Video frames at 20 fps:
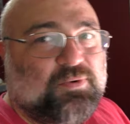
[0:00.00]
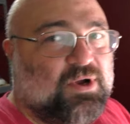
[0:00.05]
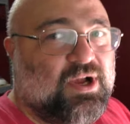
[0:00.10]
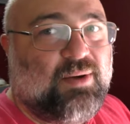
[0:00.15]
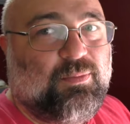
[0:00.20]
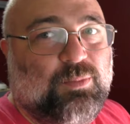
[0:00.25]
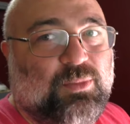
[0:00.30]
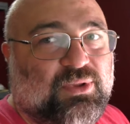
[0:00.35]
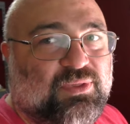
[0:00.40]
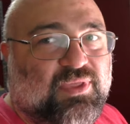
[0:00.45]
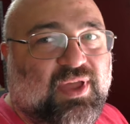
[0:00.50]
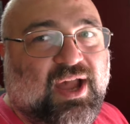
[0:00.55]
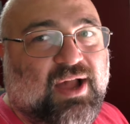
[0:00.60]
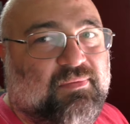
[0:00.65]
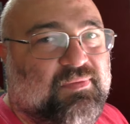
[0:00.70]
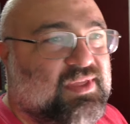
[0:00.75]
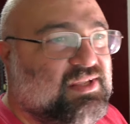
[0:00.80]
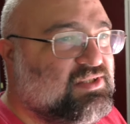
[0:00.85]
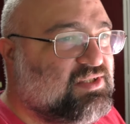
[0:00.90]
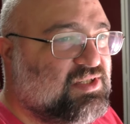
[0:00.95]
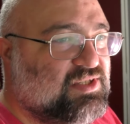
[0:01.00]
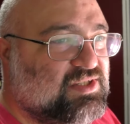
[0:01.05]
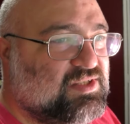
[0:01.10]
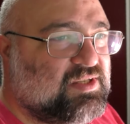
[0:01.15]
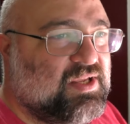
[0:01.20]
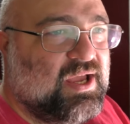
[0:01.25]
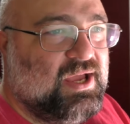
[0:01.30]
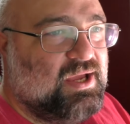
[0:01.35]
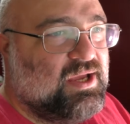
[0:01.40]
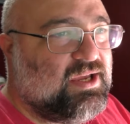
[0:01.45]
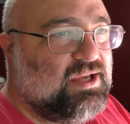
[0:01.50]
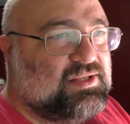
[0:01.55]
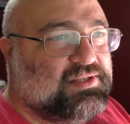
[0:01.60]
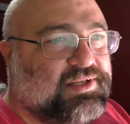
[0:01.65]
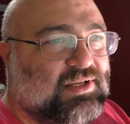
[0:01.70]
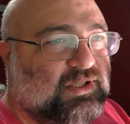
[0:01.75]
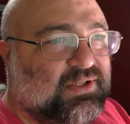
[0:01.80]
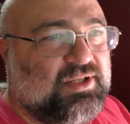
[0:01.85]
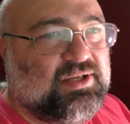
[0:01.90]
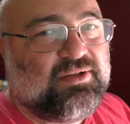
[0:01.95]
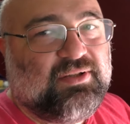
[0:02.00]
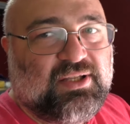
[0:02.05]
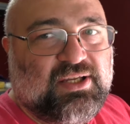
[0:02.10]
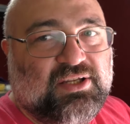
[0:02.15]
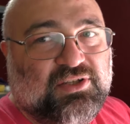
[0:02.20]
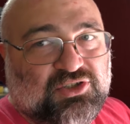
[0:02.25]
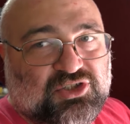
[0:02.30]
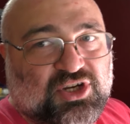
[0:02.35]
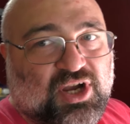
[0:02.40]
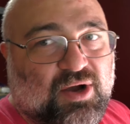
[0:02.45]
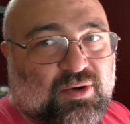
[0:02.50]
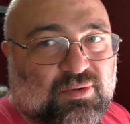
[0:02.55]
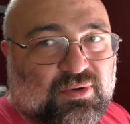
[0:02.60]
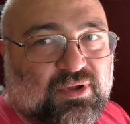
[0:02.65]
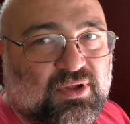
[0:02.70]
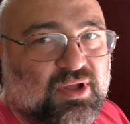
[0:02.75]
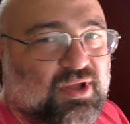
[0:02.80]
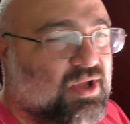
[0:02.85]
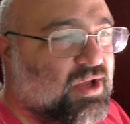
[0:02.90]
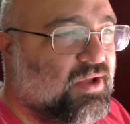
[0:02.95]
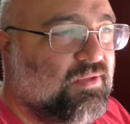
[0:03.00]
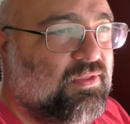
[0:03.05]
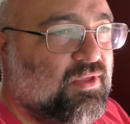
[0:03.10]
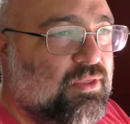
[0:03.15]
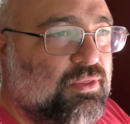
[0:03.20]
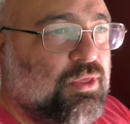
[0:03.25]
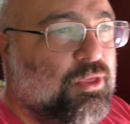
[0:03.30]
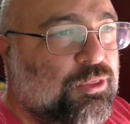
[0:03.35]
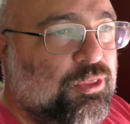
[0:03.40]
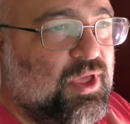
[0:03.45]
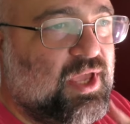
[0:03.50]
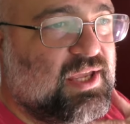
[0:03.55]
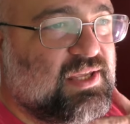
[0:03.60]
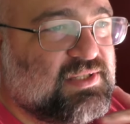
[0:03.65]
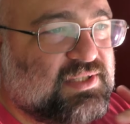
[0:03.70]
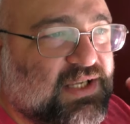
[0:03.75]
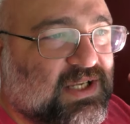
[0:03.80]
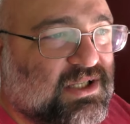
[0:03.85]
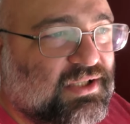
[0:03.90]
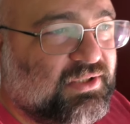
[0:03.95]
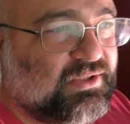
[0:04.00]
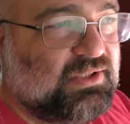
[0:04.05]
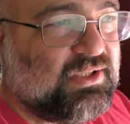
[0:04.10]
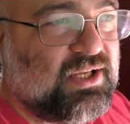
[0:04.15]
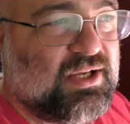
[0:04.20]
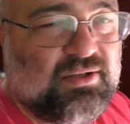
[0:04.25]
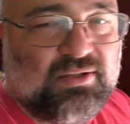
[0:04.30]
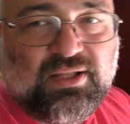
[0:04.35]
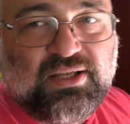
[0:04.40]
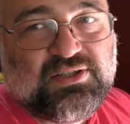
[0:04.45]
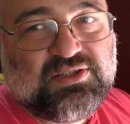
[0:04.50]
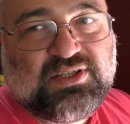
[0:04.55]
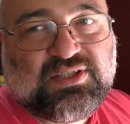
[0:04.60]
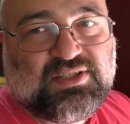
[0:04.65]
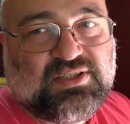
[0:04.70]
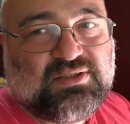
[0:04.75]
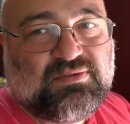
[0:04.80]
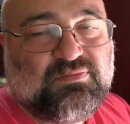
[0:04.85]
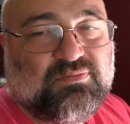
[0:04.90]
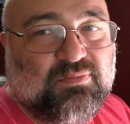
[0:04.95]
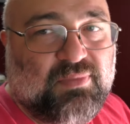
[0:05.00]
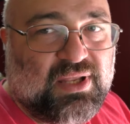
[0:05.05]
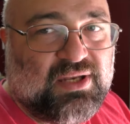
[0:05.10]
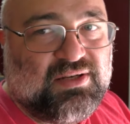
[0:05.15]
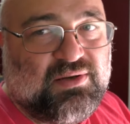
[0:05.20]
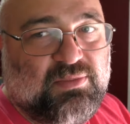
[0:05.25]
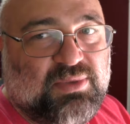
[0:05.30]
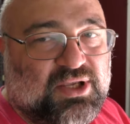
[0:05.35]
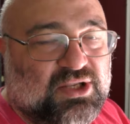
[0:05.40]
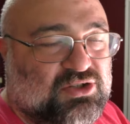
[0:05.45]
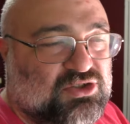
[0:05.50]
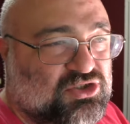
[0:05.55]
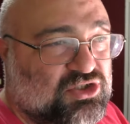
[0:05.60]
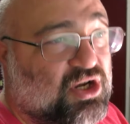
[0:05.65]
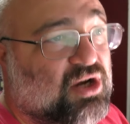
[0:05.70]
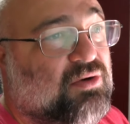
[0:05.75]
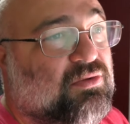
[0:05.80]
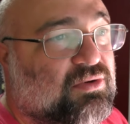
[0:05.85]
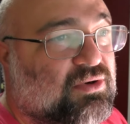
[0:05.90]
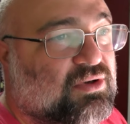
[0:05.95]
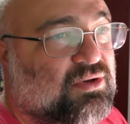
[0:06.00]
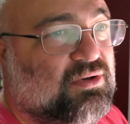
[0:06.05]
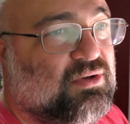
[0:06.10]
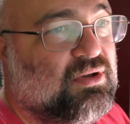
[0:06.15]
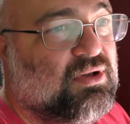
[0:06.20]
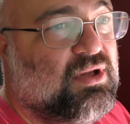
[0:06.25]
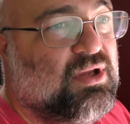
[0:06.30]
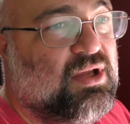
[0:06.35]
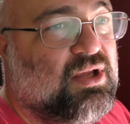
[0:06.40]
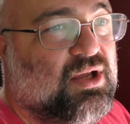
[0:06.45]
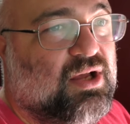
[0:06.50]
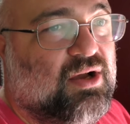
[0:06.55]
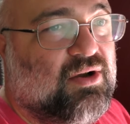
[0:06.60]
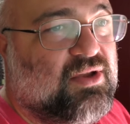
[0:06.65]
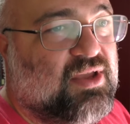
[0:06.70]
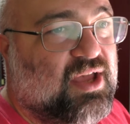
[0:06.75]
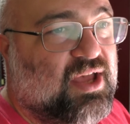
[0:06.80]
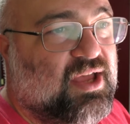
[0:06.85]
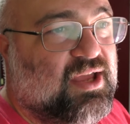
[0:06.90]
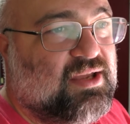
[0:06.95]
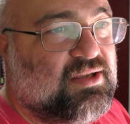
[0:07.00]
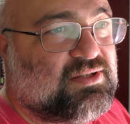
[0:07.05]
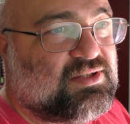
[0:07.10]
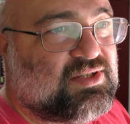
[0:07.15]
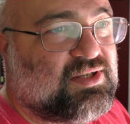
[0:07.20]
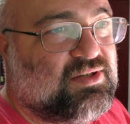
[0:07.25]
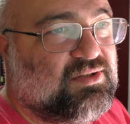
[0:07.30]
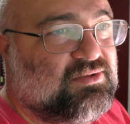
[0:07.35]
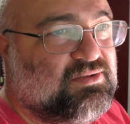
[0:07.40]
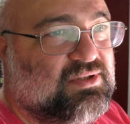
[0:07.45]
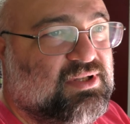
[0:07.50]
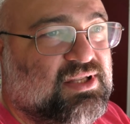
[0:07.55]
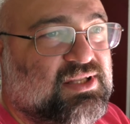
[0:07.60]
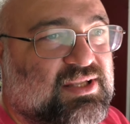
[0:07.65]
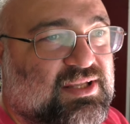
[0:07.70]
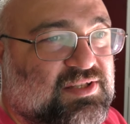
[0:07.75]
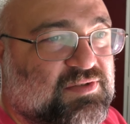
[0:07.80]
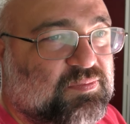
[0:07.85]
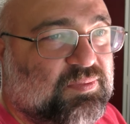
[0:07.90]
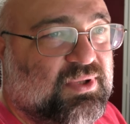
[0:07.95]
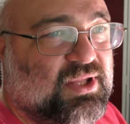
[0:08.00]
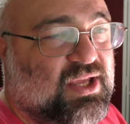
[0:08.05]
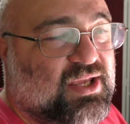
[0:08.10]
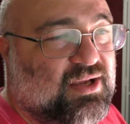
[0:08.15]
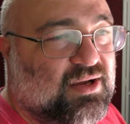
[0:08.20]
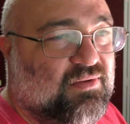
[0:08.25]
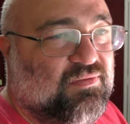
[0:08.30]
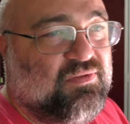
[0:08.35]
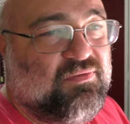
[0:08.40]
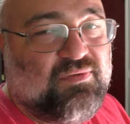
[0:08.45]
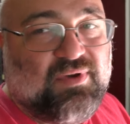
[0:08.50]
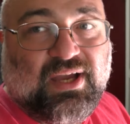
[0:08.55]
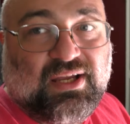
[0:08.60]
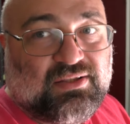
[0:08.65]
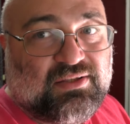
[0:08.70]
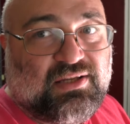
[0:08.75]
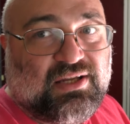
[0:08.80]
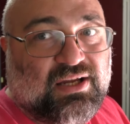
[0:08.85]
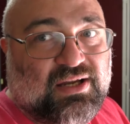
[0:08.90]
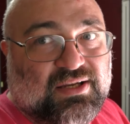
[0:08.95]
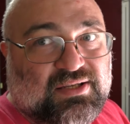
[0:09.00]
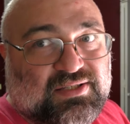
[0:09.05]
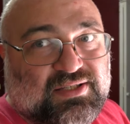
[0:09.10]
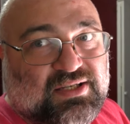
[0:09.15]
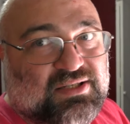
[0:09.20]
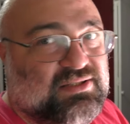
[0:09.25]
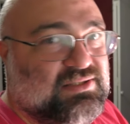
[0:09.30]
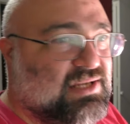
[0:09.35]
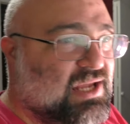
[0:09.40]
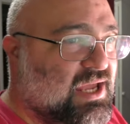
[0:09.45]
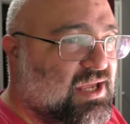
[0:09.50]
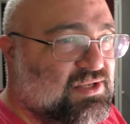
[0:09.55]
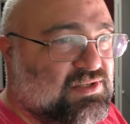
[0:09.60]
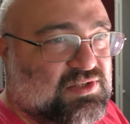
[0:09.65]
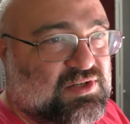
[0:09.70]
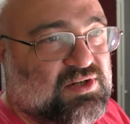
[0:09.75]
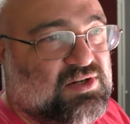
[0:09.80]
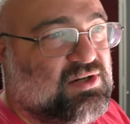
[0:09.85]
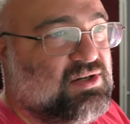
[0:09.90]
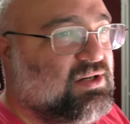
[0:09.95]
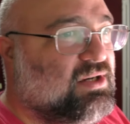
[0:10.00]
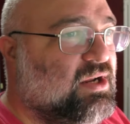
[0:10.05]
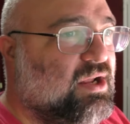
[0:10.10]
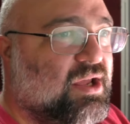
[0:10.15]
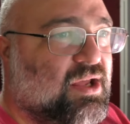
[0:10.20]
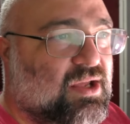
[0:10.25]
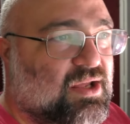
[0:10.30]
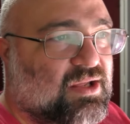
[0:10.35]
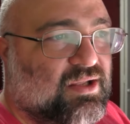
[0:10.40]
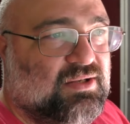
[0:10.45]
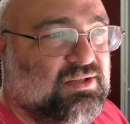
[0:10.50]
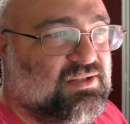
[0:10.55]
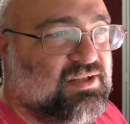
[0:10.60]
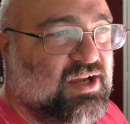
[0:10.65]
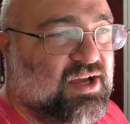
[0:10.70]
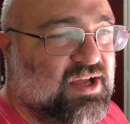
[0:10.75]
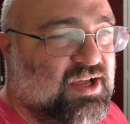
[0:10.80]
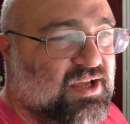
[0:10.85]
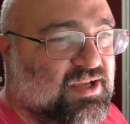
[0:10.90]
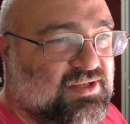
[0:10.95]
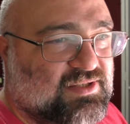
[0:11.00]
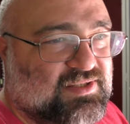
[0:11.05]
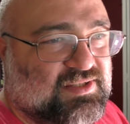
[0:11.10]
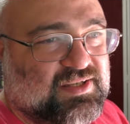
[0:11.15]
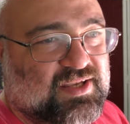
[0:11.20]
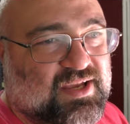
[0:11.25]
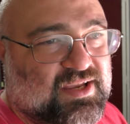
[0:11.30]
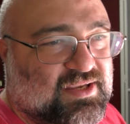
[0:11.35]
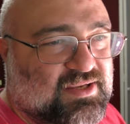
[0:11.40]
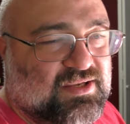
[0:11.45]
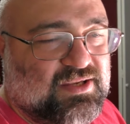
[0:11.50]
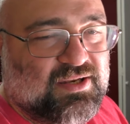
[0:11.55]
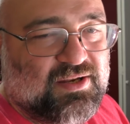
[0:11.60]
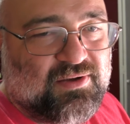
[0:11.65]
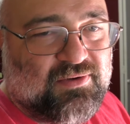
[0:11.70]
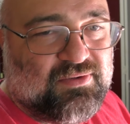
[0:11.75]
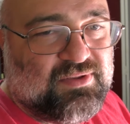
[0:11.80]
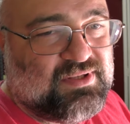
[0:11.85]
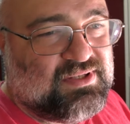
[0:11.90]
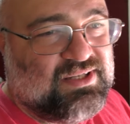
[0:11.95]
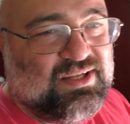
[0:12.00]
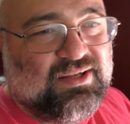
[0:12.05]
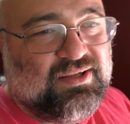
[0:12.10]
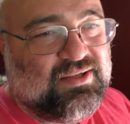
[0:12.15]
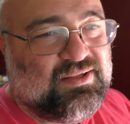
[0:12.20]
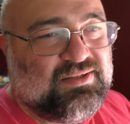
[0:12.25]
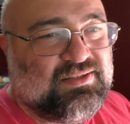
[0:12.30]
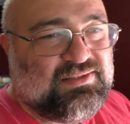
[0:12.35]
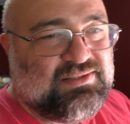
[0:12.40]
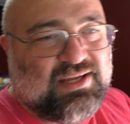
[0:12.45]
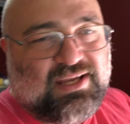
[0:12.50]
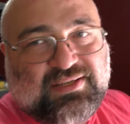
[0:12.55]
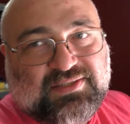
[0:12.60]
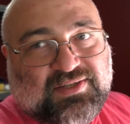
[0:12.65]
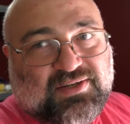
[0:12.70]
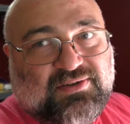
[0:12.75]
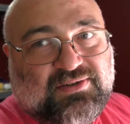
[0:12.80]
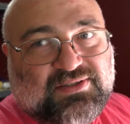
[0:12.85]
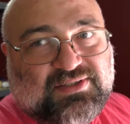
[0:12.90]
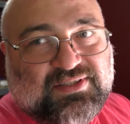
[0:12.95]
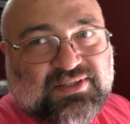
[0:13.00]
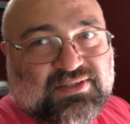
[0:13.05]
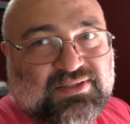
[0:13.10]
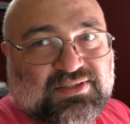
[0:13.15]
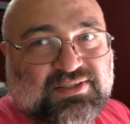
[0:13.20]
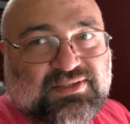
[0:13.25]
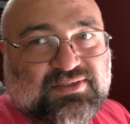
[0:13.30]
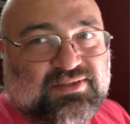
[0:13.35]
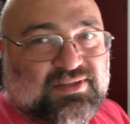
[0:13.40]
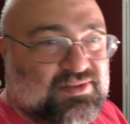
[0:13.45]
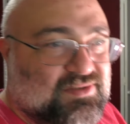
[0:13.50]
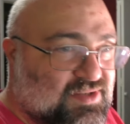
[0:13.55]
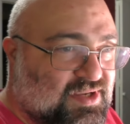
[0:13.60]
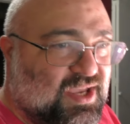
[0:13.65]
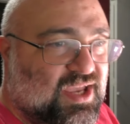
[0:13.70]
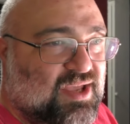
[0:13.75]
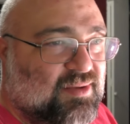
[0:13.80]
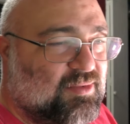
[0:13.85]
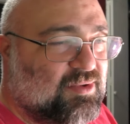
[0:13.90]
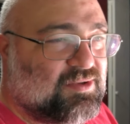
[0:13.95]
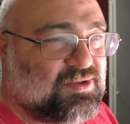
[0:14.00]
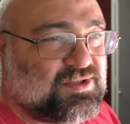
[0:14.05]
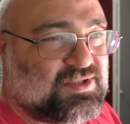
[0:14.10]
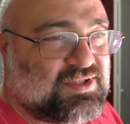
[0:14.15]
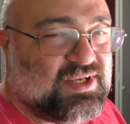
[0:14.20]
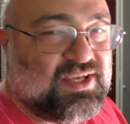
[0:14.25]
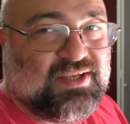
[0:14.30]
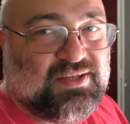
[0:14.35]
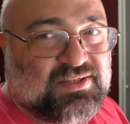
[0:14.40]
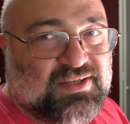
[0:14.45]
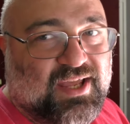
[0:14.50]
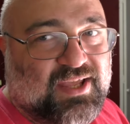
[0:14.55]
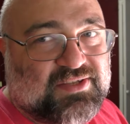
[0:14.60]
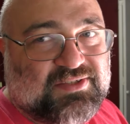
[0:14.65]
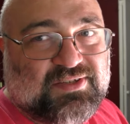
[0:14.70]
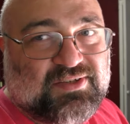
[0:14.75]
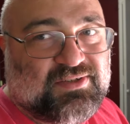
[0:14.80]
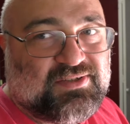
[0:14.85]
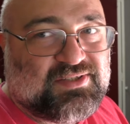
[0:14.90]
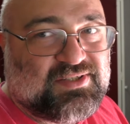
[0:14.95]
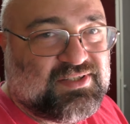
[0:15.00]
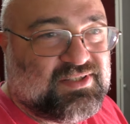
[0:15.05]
problem with that? That's just, it's clearly a joke. The thing is clearly just meant to be a joke. Okay, so it's playing off the fact the guy said desert, dust, like, you know, deserts, there's camels in deserts.